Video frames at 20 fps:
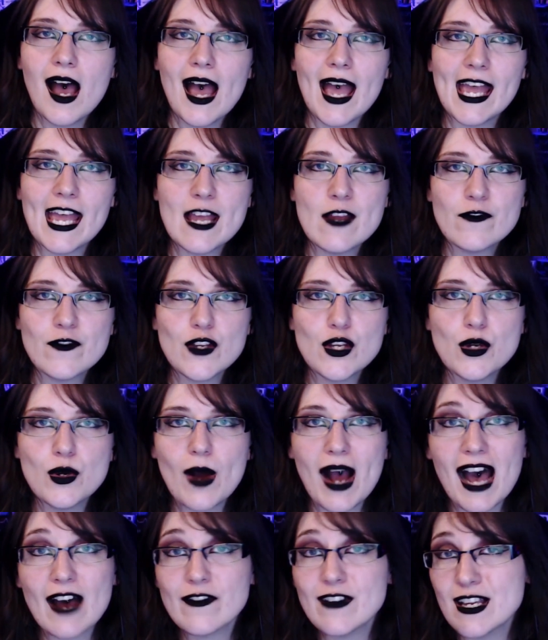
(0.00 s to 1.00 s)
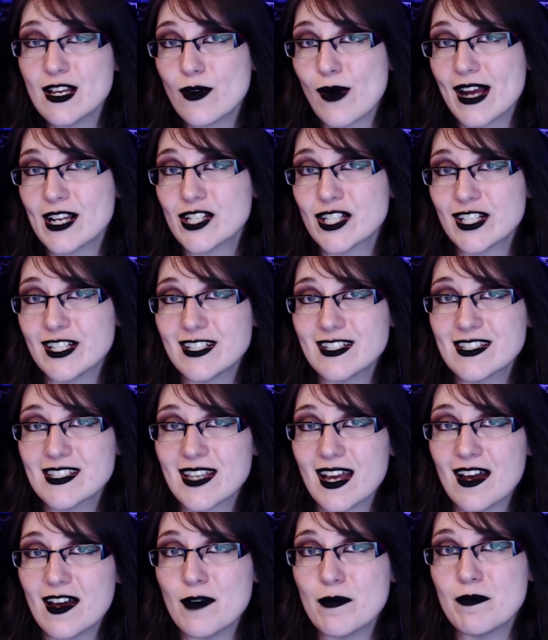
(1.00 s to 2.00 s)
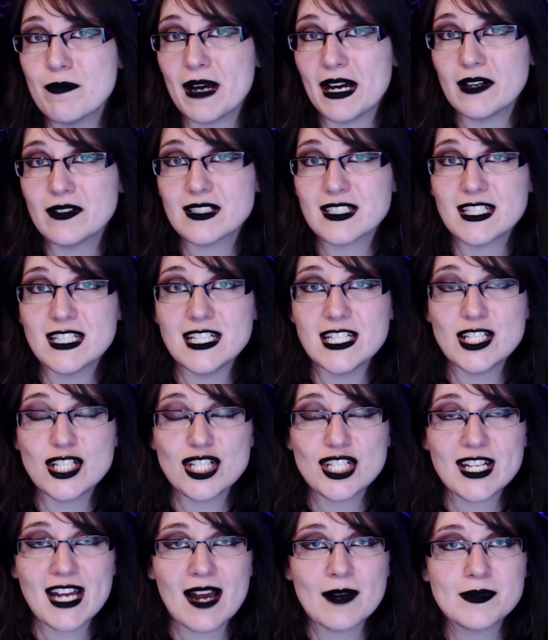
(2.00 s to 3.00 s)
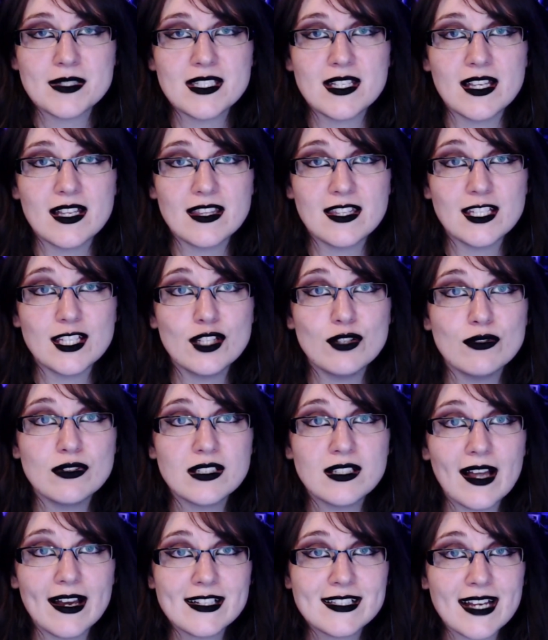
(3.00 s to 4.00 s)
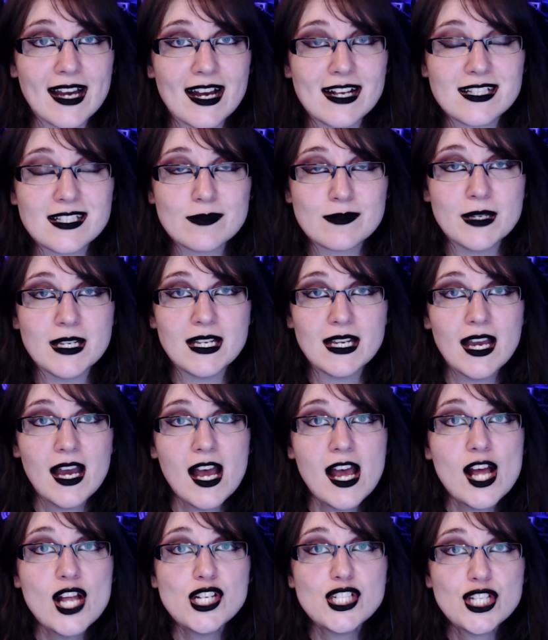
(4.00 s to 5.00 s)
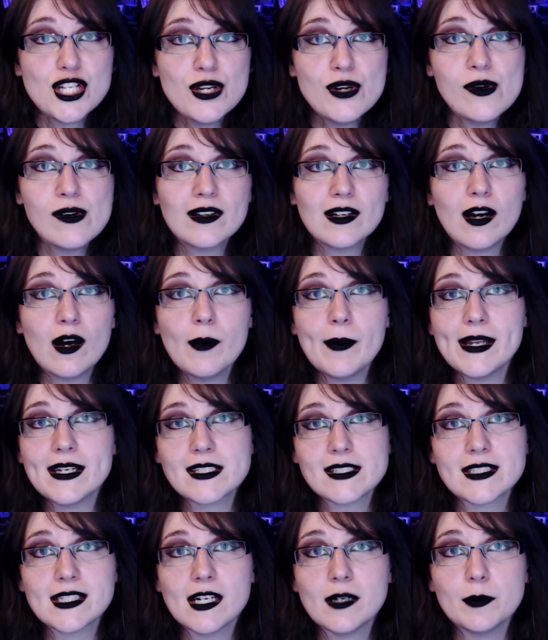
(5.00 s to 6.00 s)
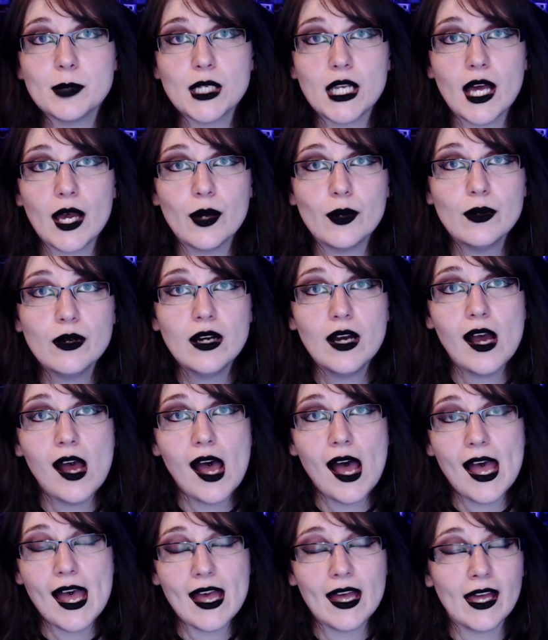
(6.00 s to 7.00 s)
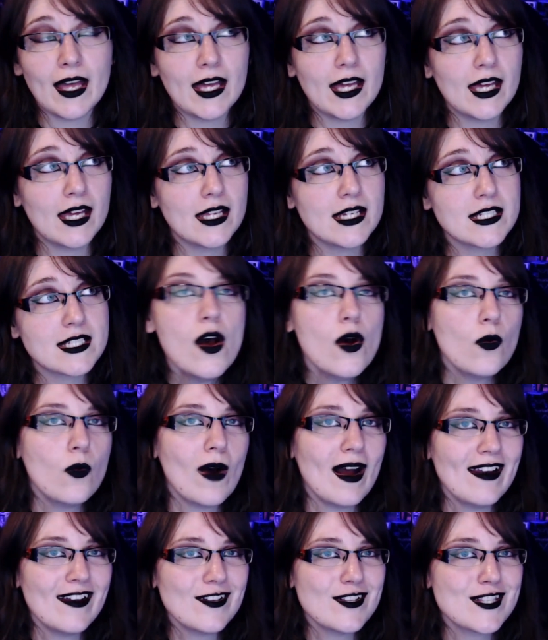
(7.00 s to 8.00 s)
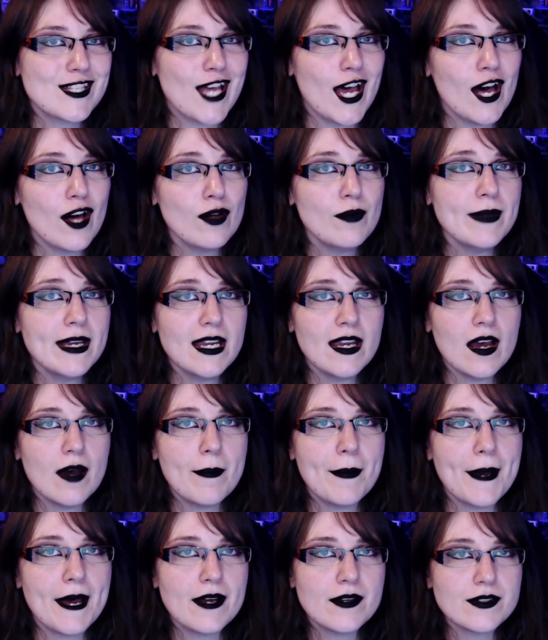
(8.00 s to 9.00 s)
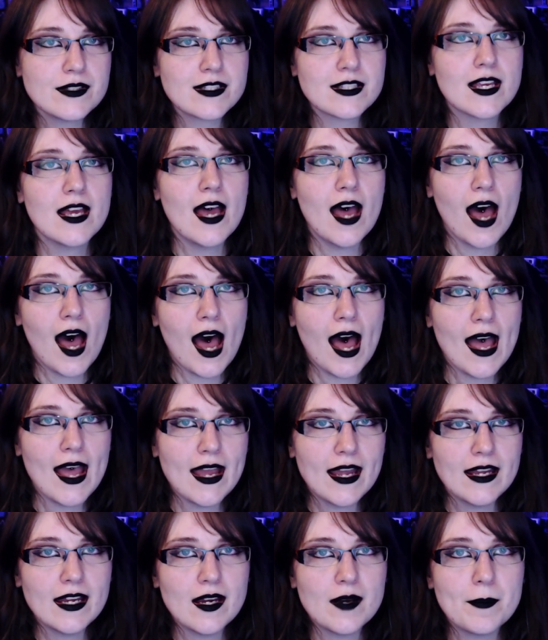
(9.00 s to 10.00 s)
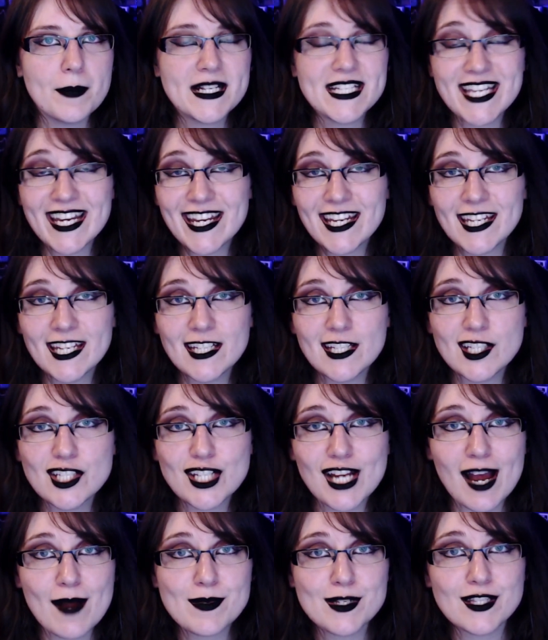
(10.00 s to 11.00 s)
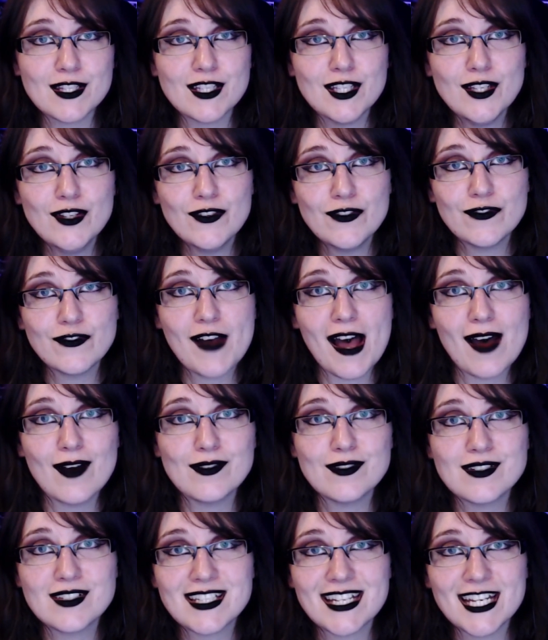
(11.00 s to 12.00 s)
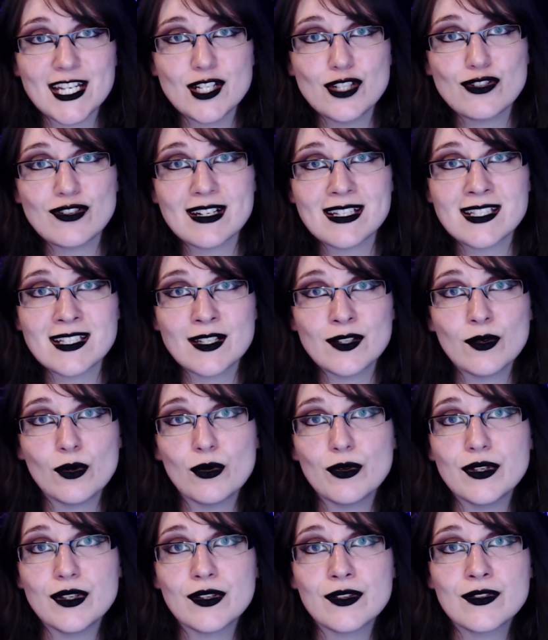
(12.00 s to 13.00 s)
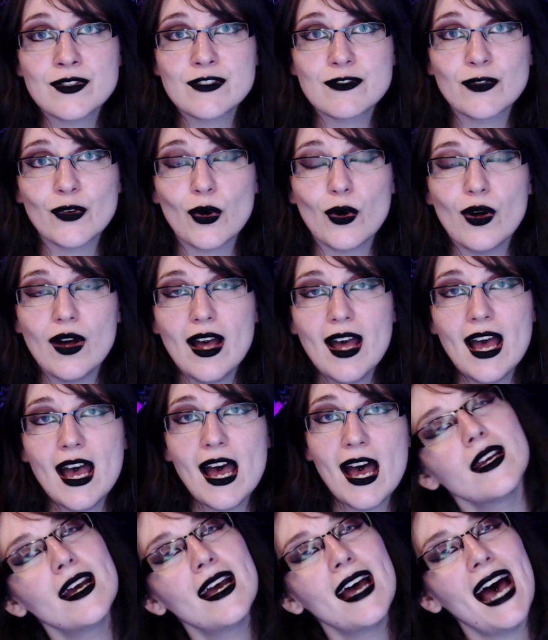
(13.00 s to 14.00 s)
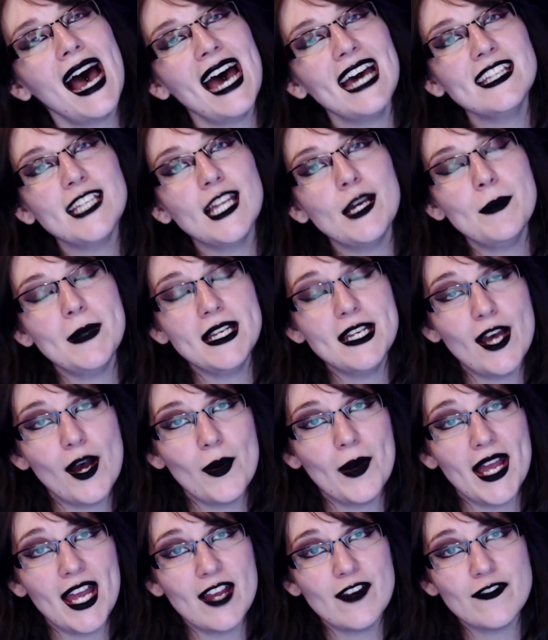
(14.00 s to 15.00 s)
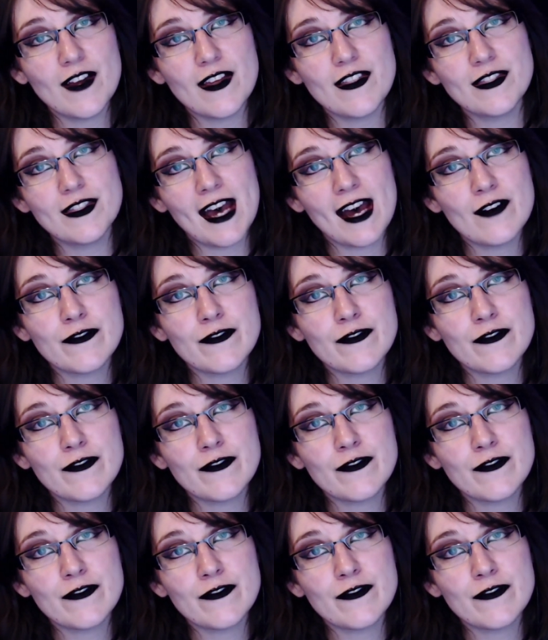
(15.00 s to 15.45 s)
If you have any questions about each chapter that you would like to ask me, do comment down below, and why not tell me about a particular chapter that you found interesting or useful. and let me know if that